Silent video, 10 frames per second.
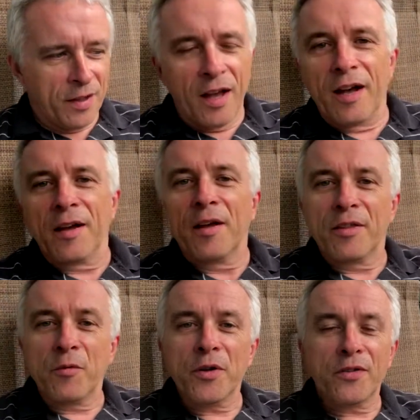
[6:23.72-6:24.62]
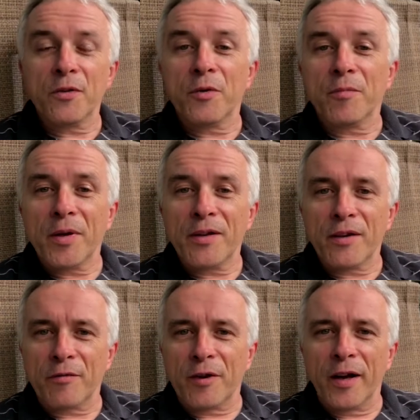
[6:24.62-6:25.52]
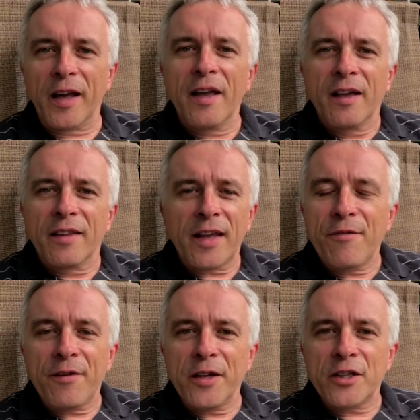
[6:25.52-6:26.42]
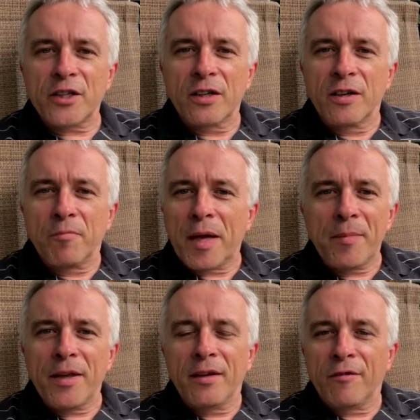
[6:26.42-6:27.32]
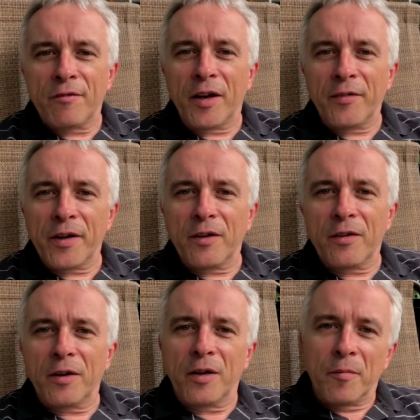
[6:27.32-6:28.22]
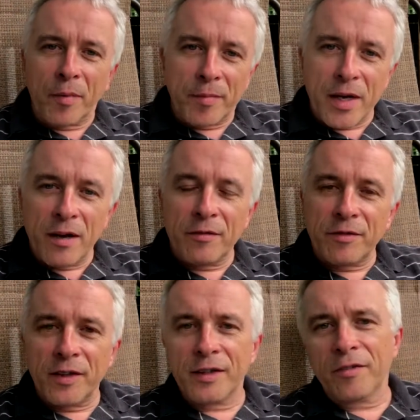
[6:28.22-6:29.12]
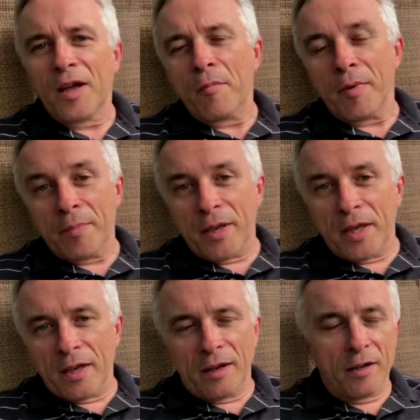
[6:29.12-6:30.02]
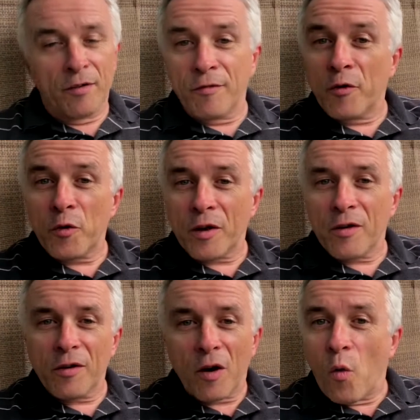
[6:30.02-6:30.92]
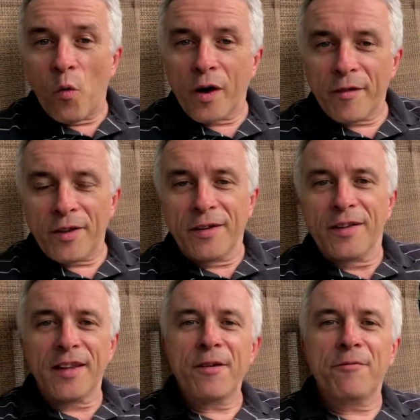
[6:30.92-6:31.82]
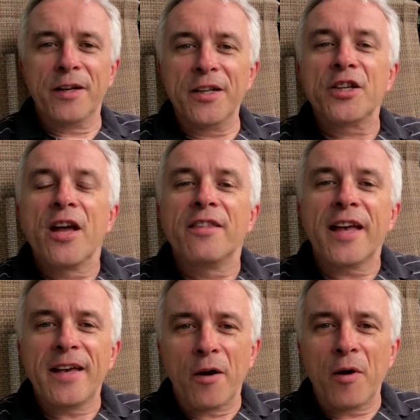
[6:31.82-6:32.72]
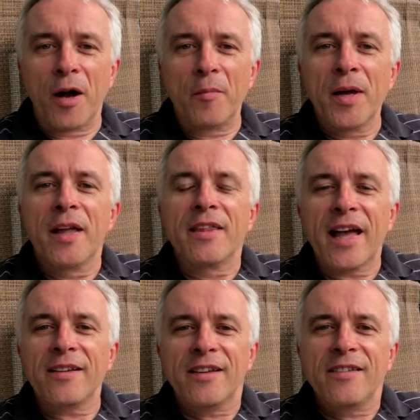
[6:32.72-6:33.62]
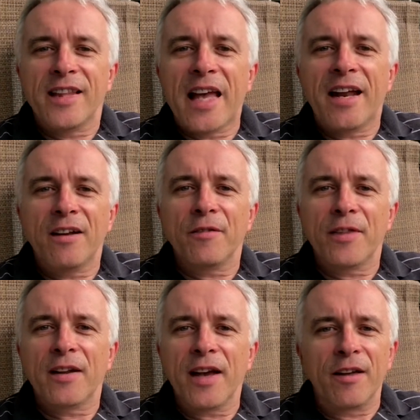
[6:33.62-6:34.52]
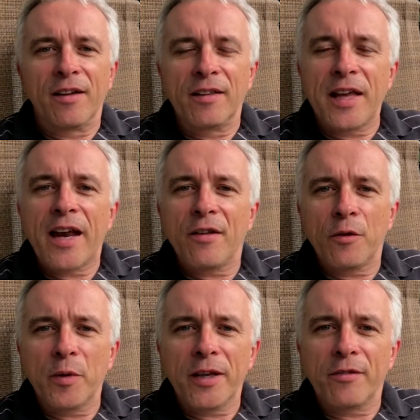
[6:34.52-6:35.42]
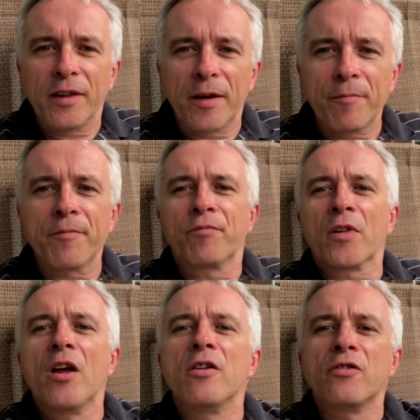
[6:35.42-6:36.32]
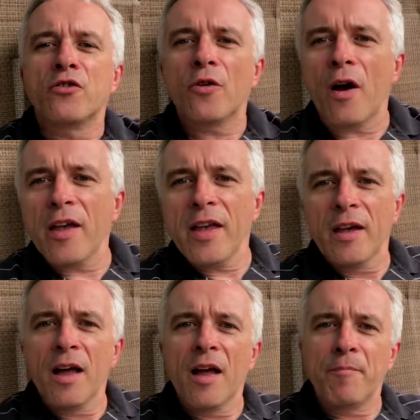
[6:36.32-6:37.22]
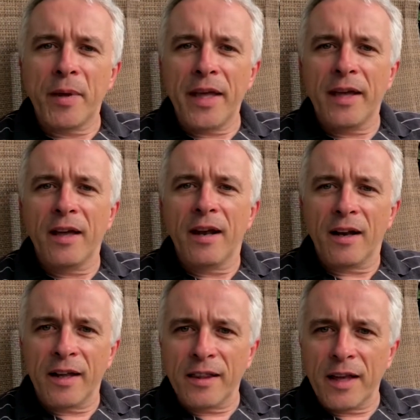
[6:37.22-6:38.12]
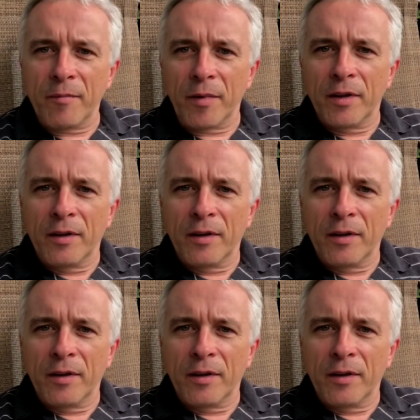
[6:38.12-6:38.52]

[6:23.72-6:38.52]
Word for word: The ones that work Monday to Friday, they finish maybe 5 o'clock, maybe 5:30, maybe 4 o'clock, whatever. They finish, they go home. That is the end of the day, the end of the week for them. Try being like them.